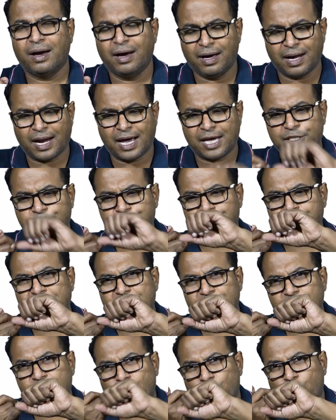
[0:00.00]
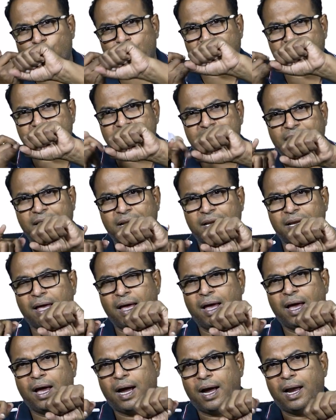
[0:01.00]
Grasp the scrotal skin,
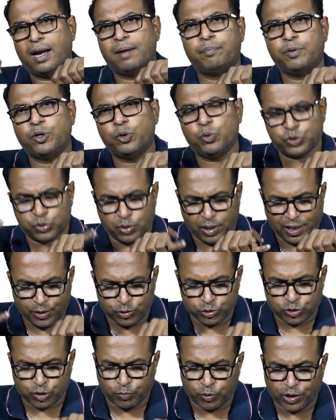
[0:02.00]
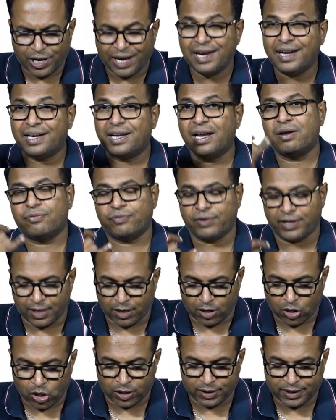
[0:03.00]
and usually you should put a little finger,
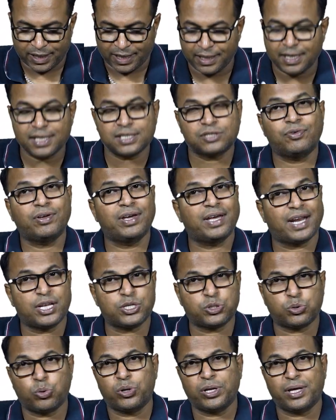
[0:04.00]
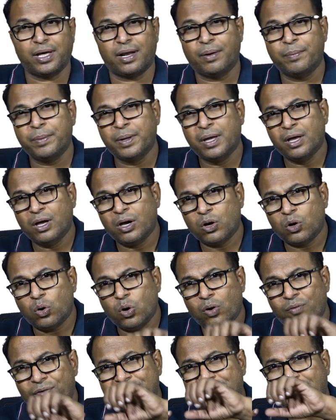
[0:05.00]
not the index finger as shown here.
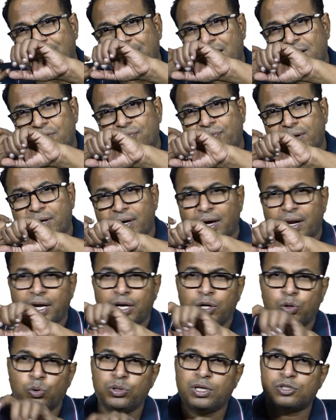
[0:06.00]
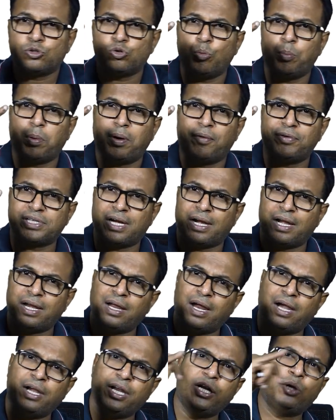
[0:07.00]
Go with the little finger into the superficial
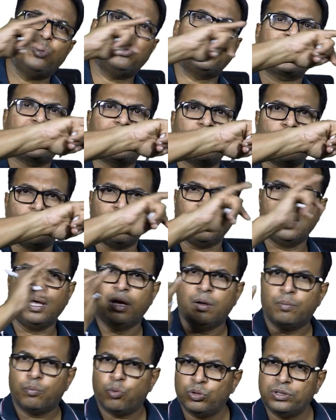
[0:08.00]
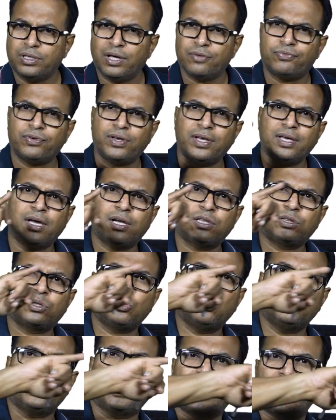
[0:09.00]
ring and into the canal. Put the finger
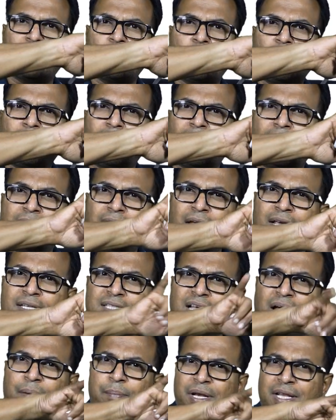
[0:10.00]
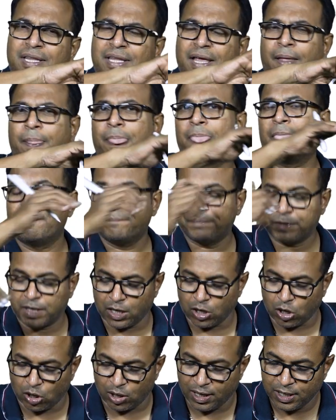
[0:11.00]
through the canal and examine the
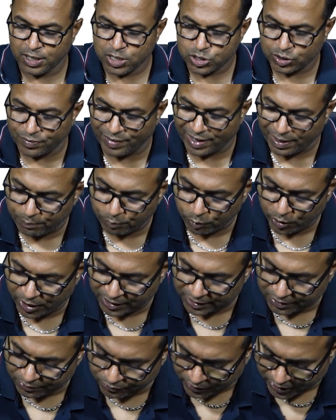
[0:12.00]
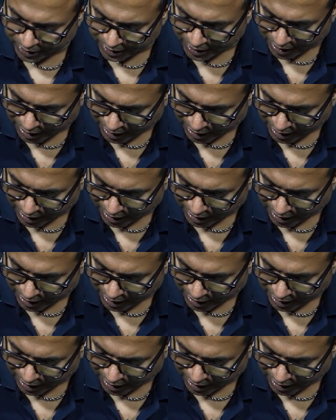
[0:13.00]
canal. So when I'm putting the finger